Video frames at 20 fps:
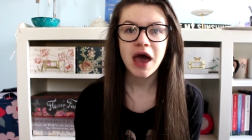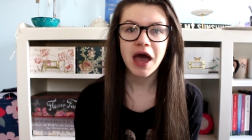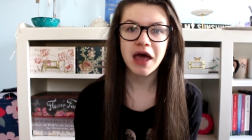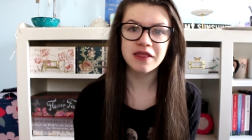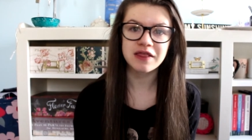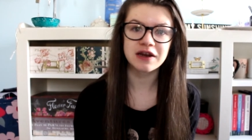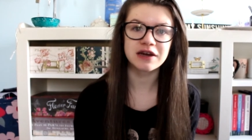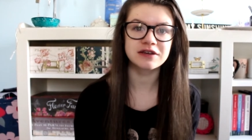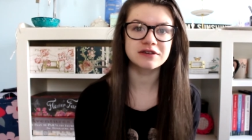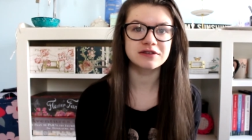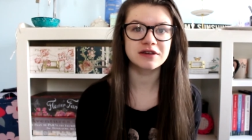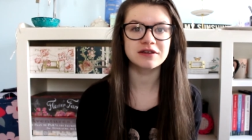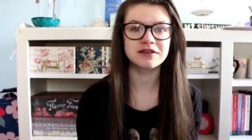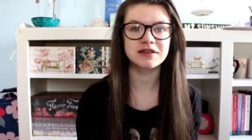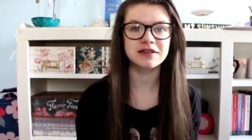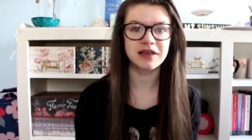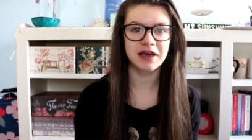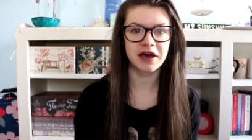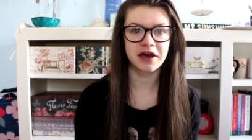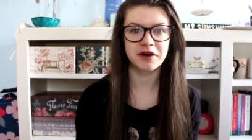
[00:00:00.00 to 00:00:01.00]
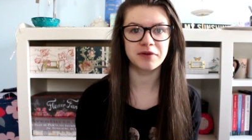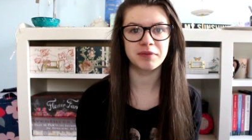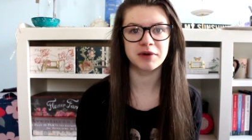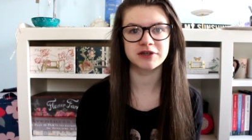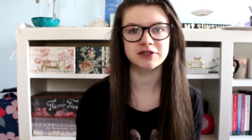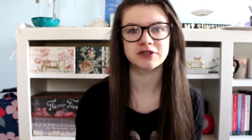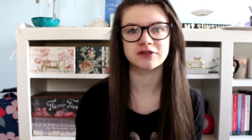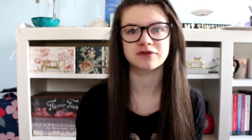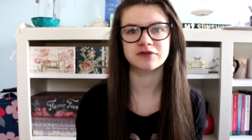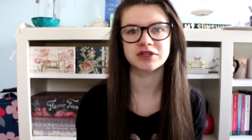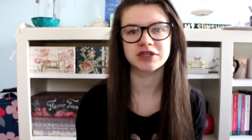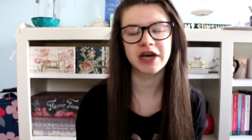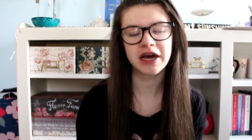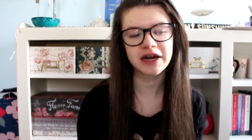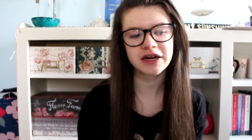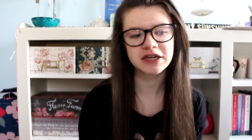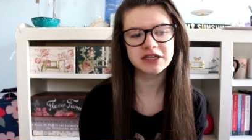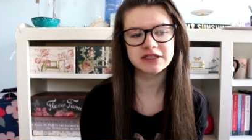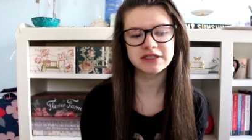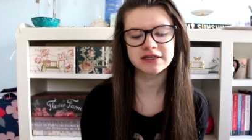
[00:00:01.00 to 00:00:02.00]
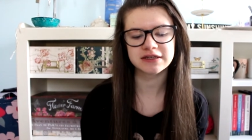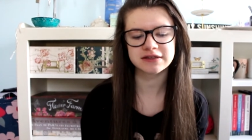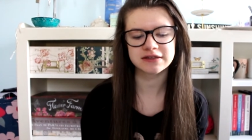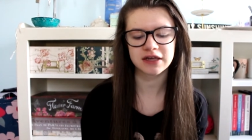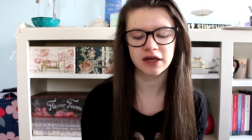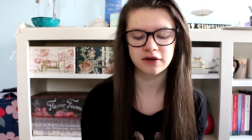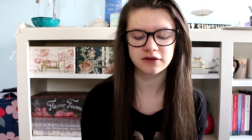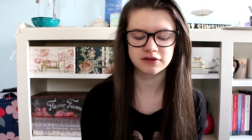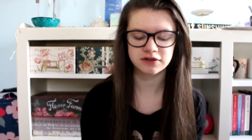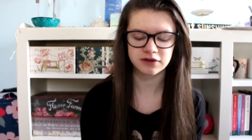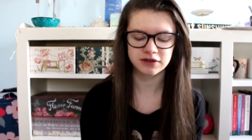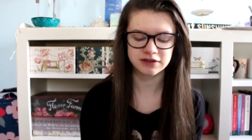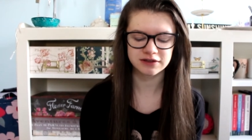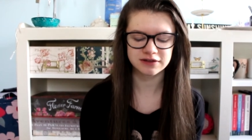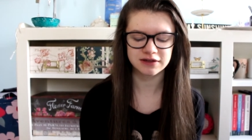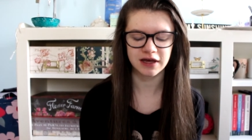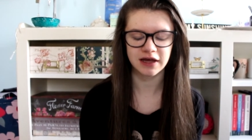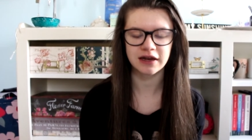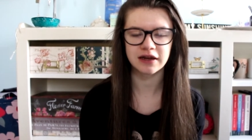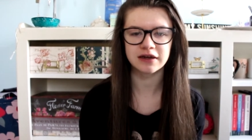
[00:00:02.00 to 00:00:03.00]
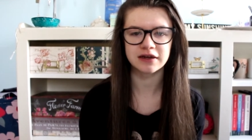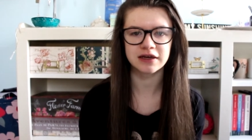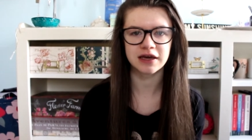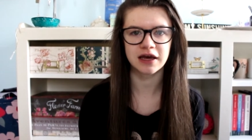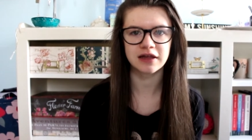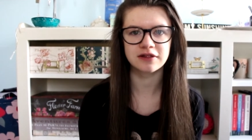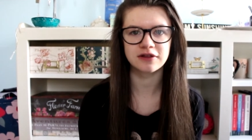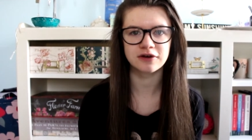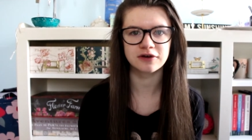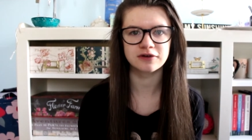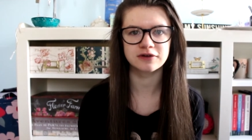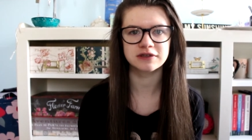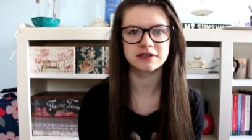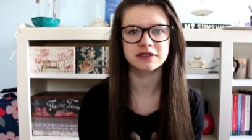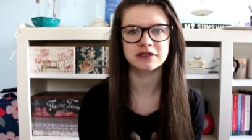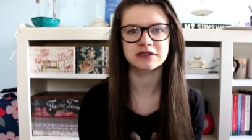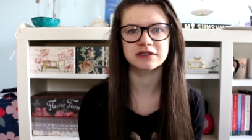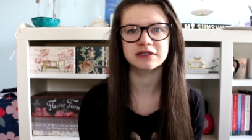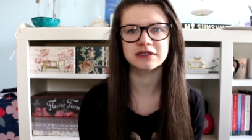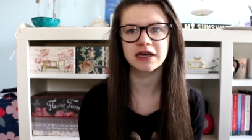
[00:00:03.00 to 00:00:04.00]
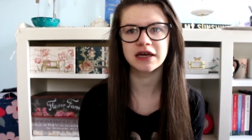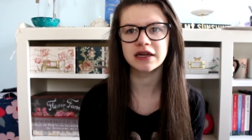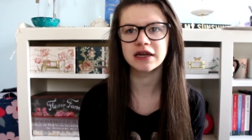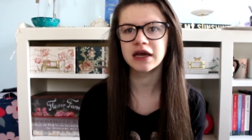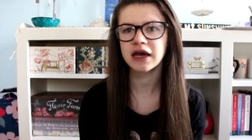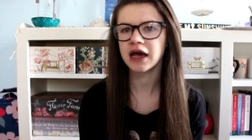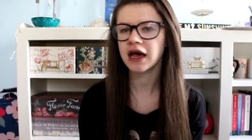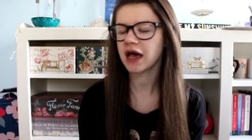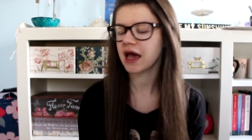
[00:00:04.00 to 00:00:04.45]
and then I saw that they had a bunch of retired scents out so I decided to get those instead